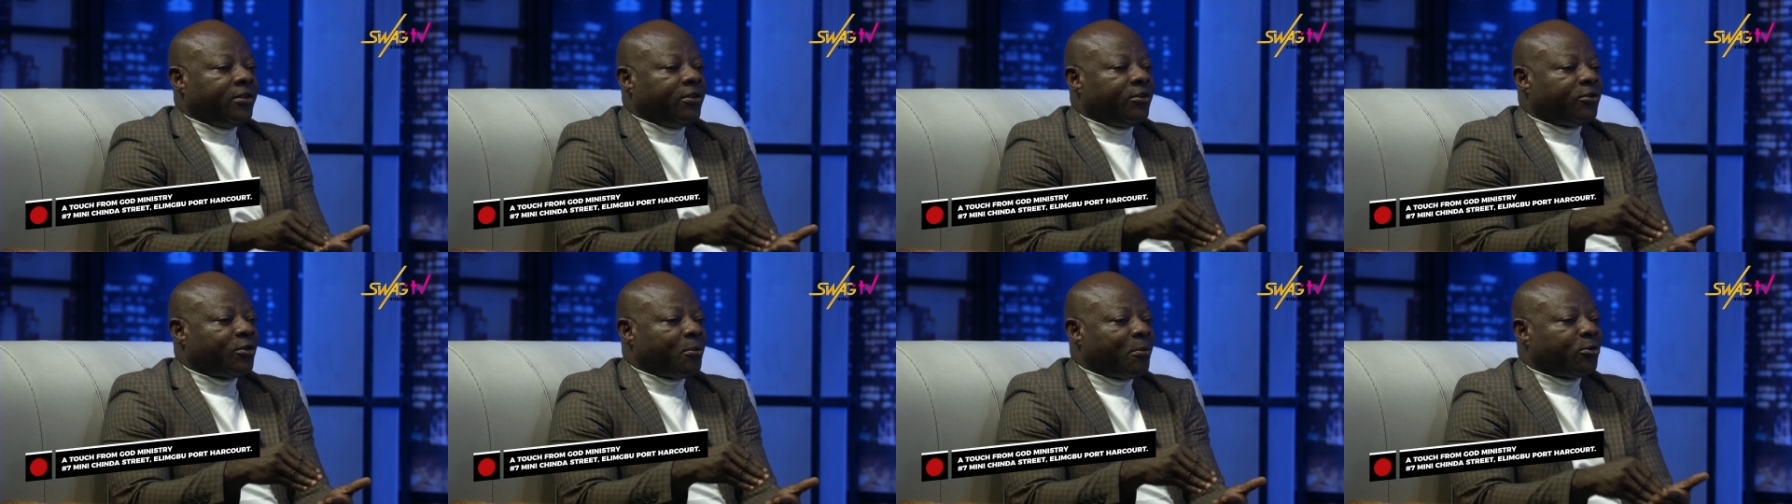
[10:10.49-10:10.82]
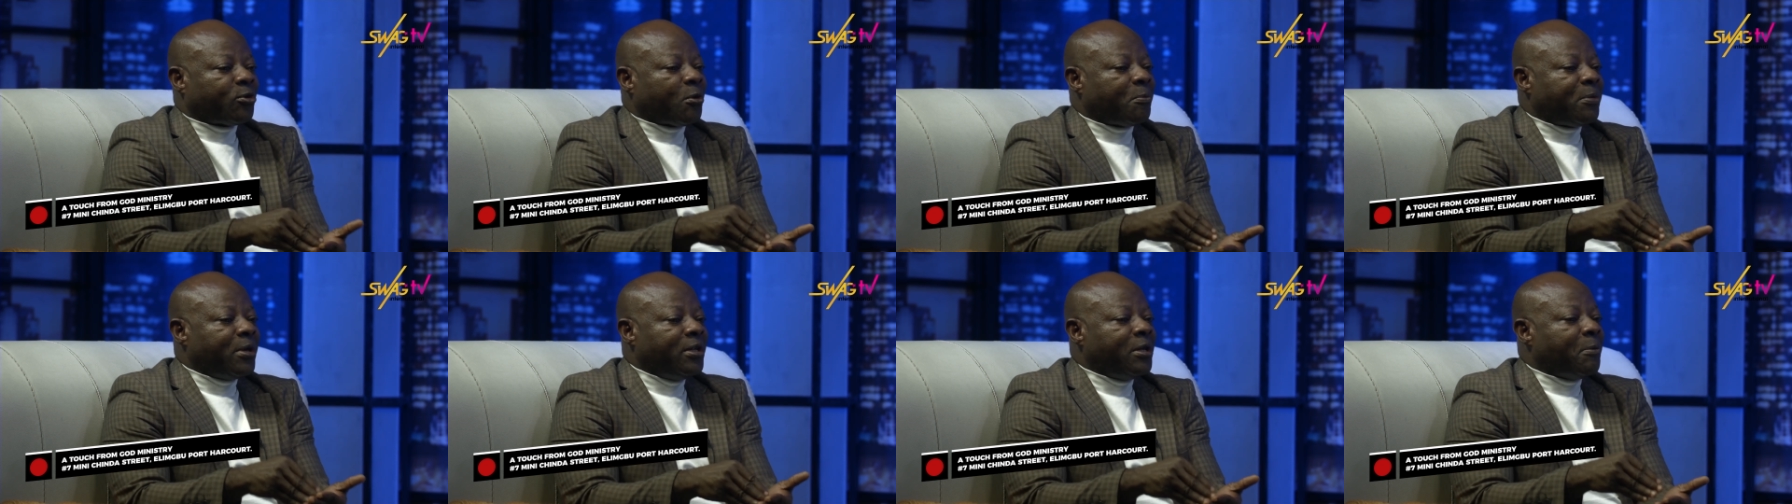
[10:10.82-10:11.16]
is
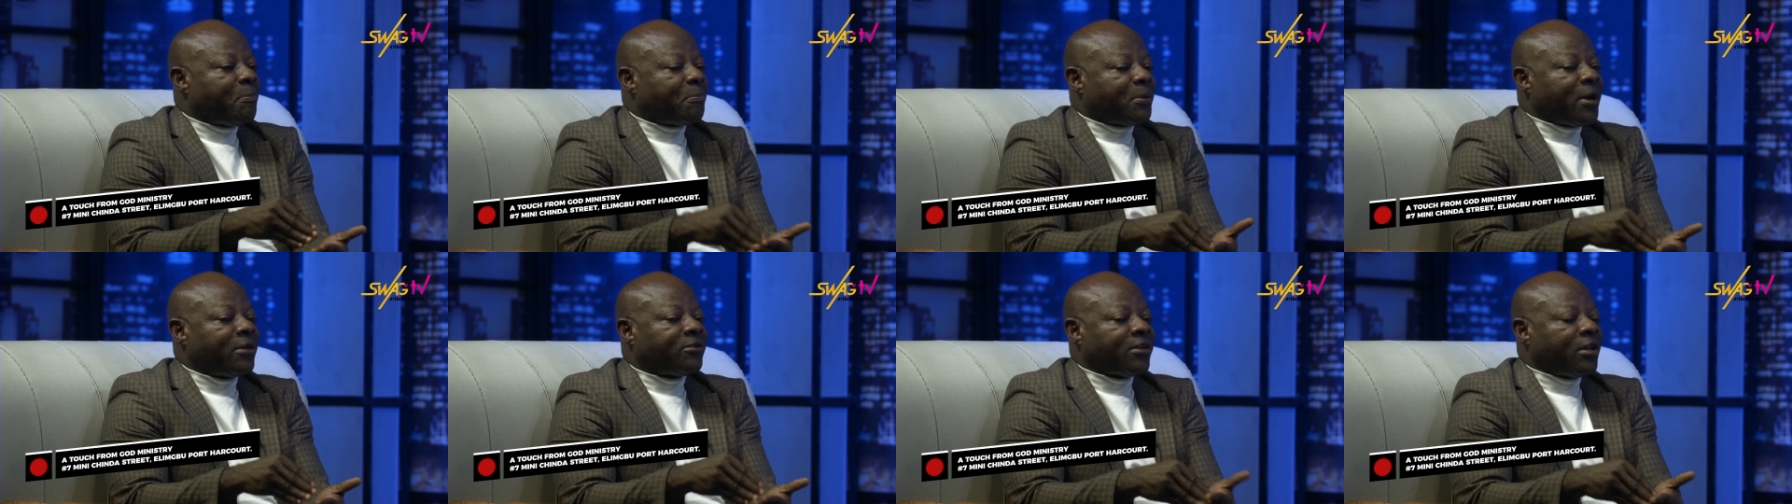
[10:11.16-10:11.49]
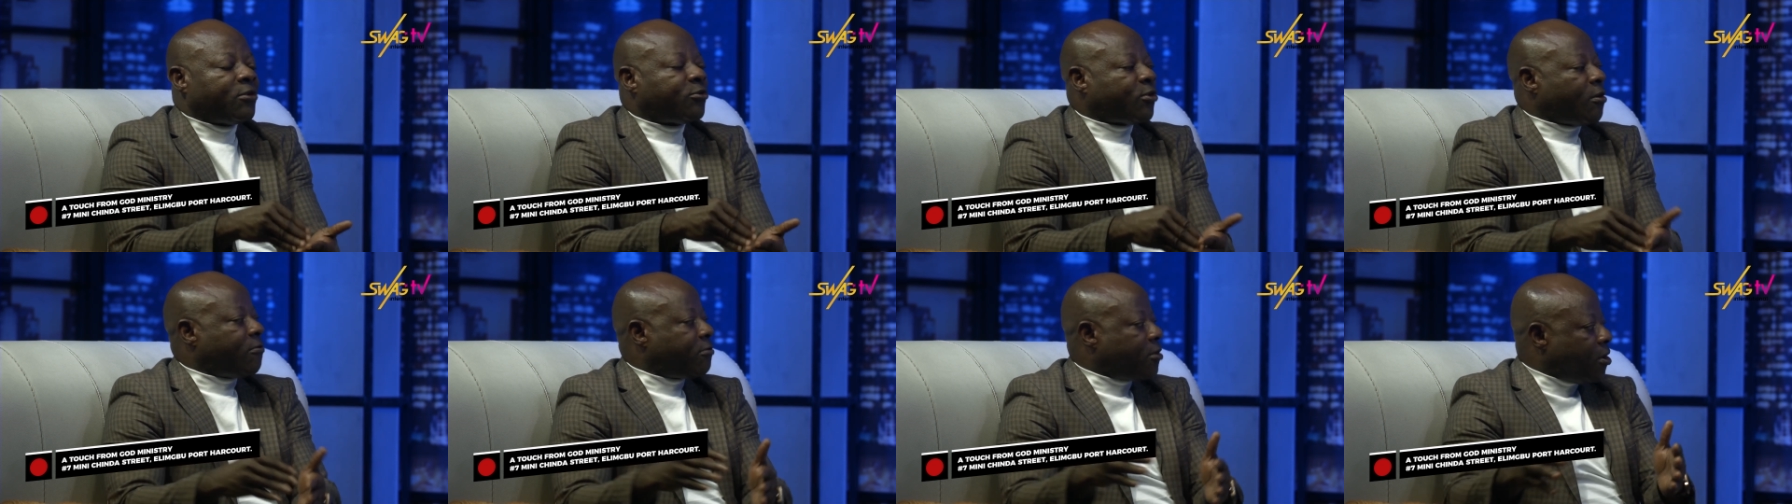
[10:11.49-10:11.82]
supposed to be in the
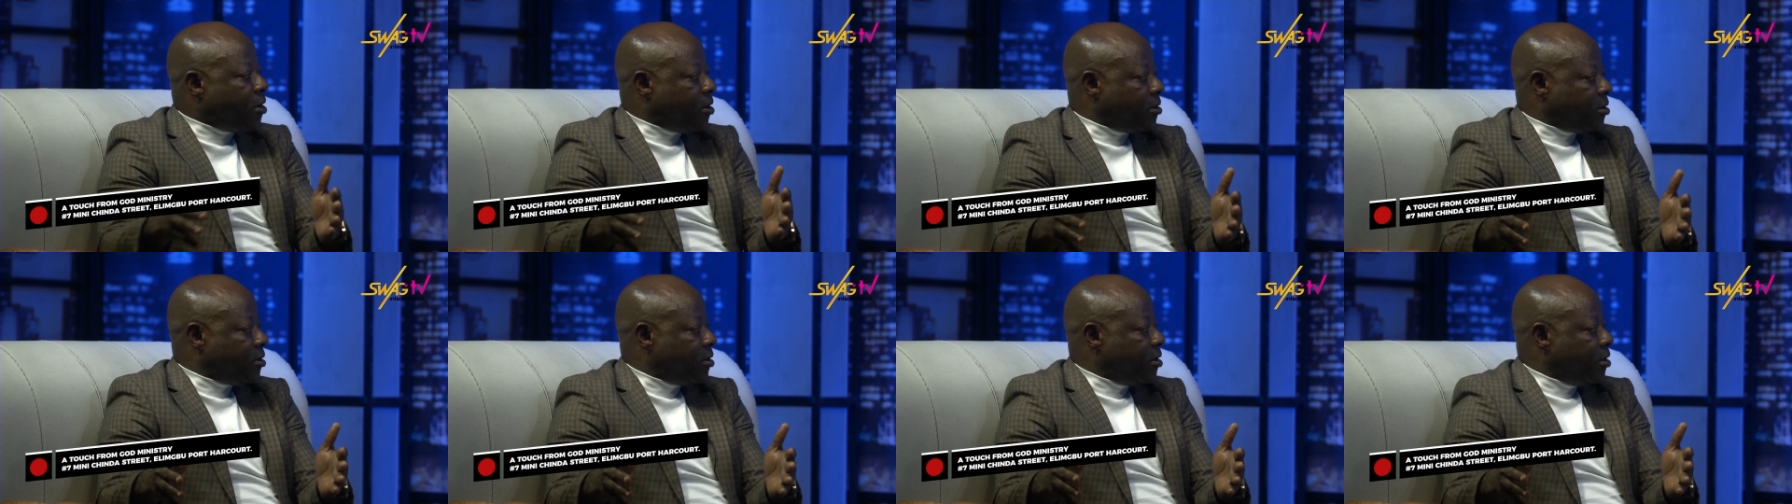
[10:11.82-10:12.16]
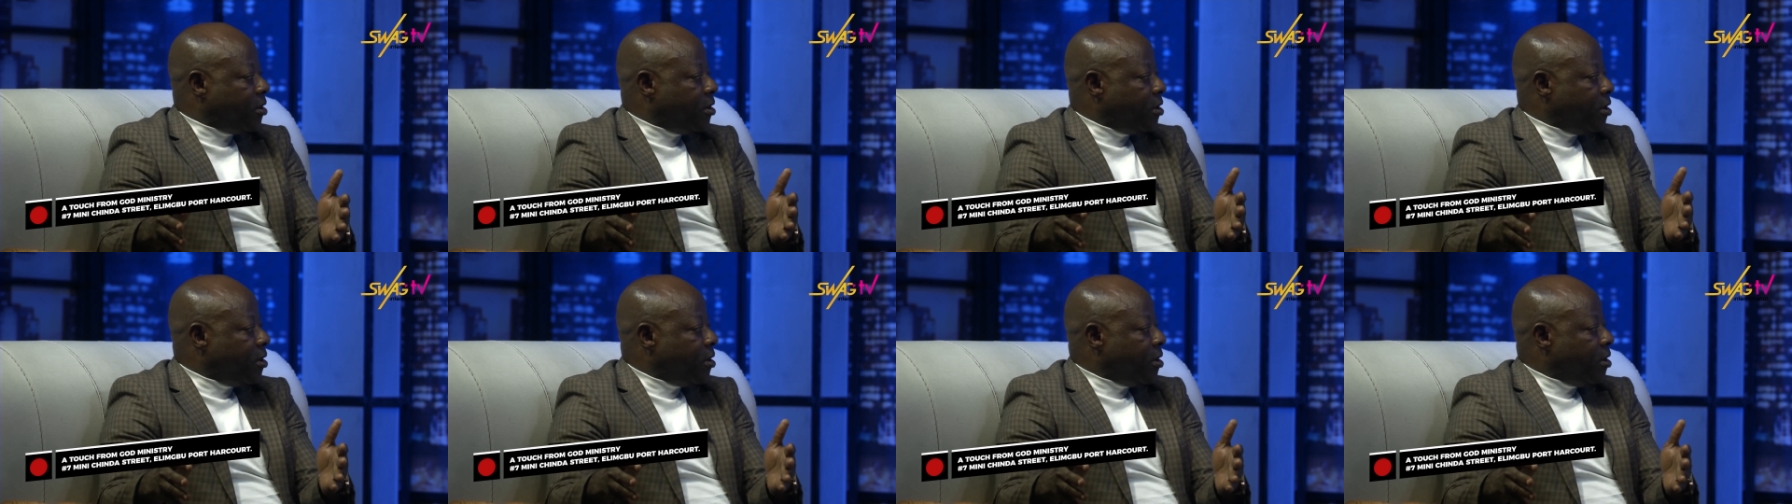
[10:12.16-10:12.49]
presence of God.
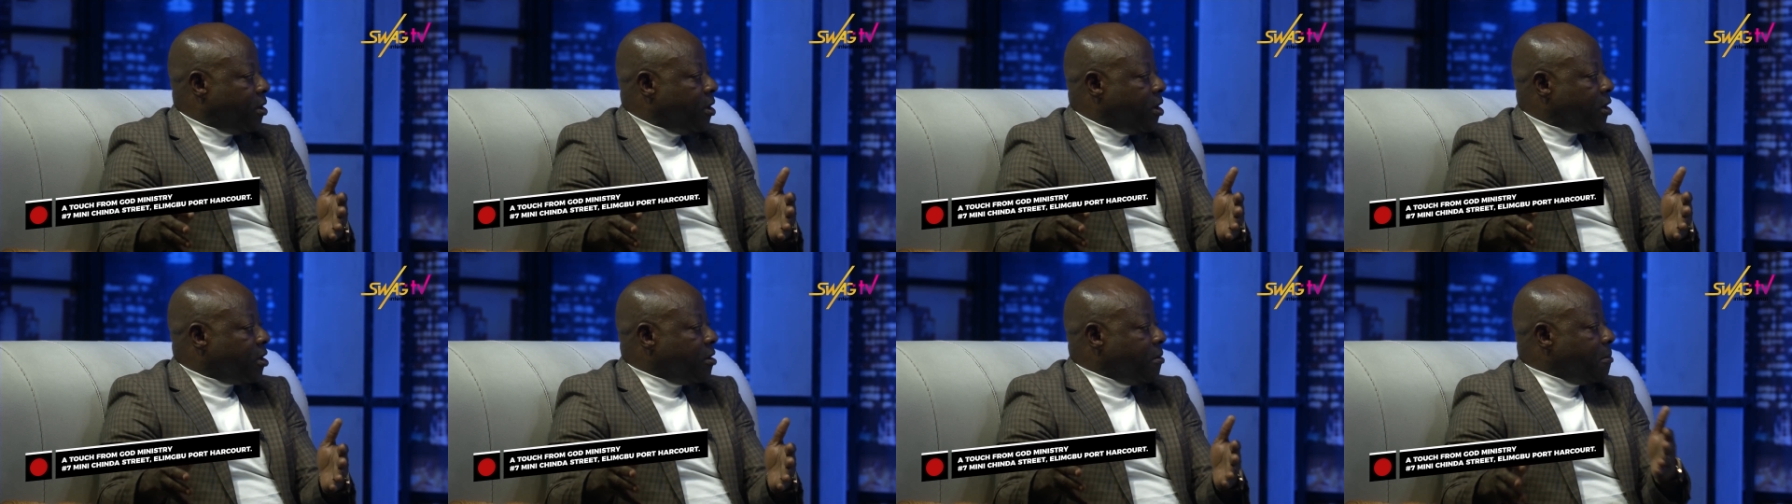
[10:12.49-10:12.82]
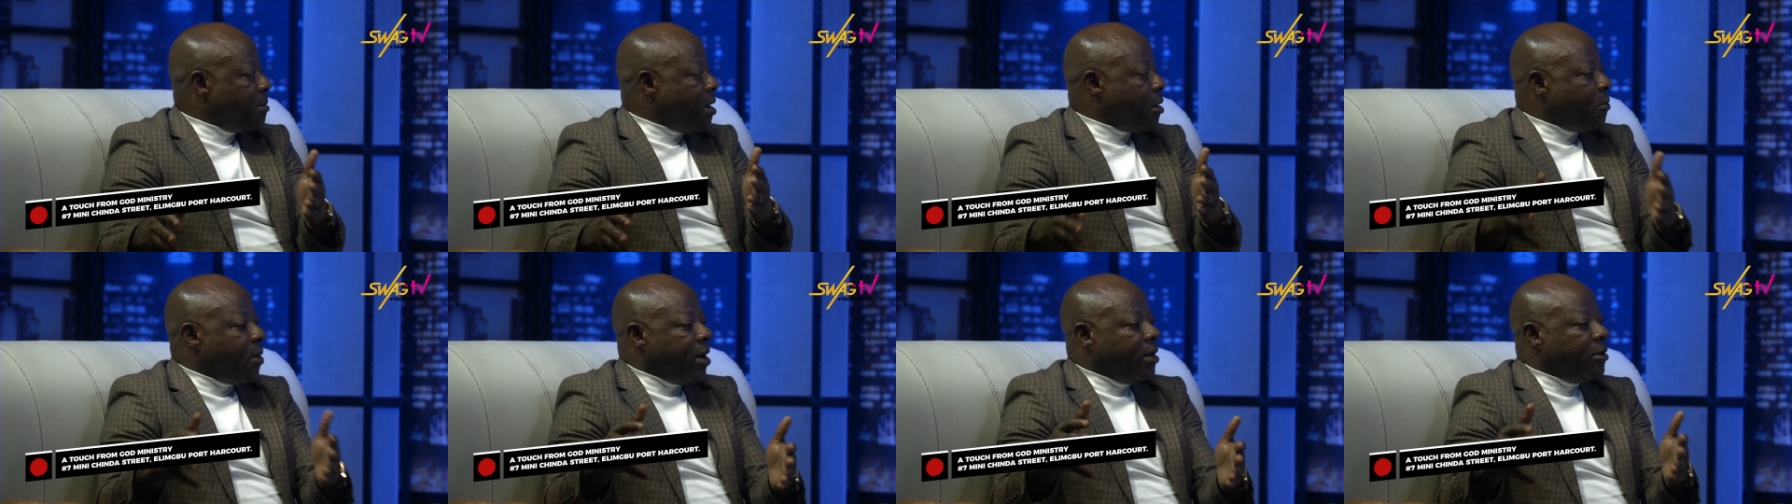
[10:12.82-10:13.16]
Okay.
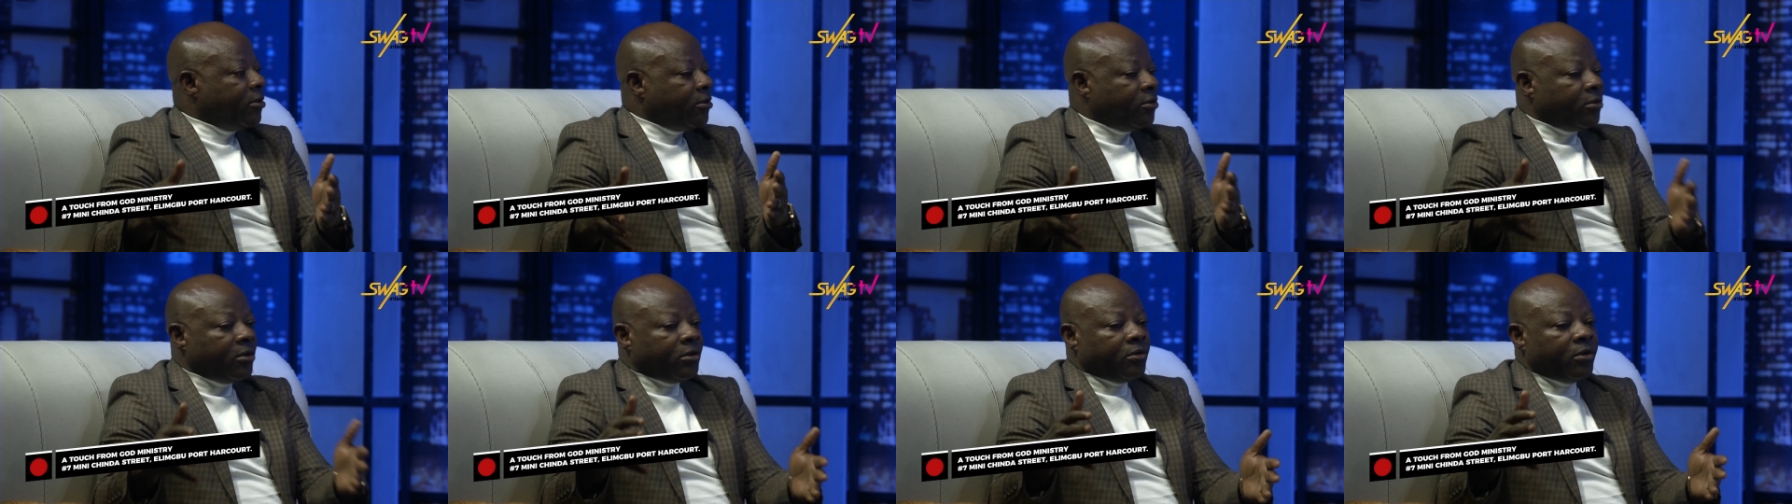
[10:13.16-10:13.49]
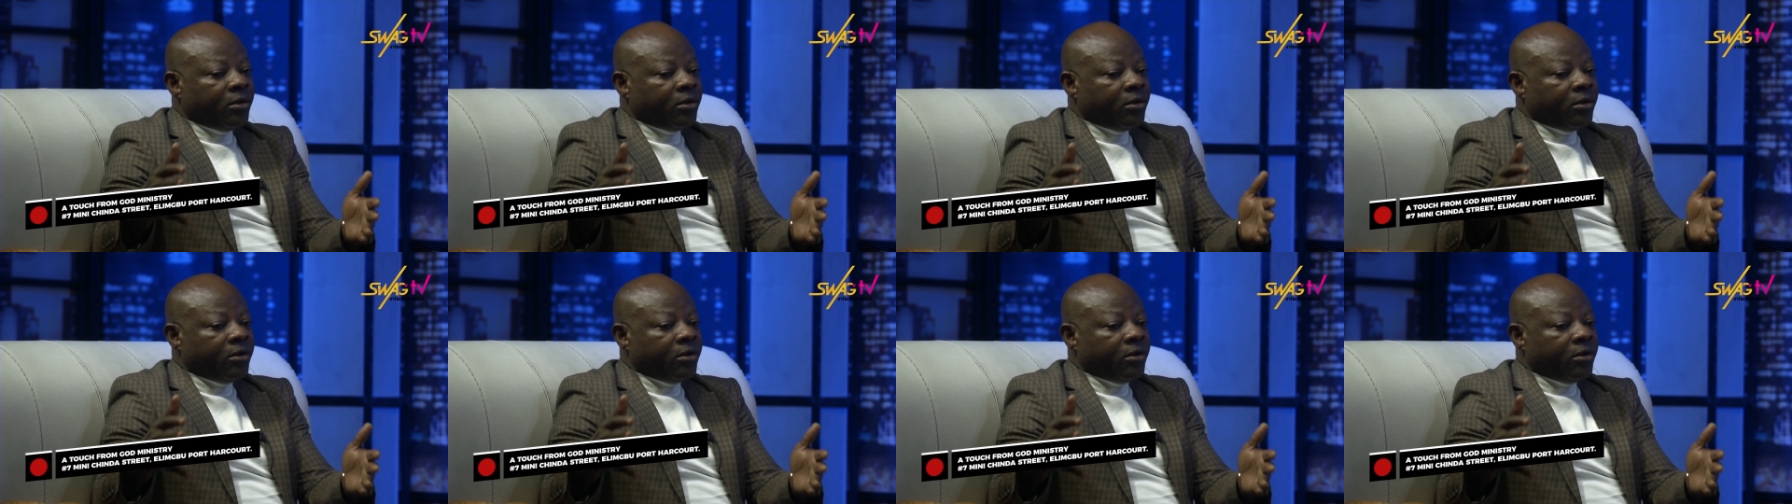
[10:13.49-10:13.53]
Remember when uh,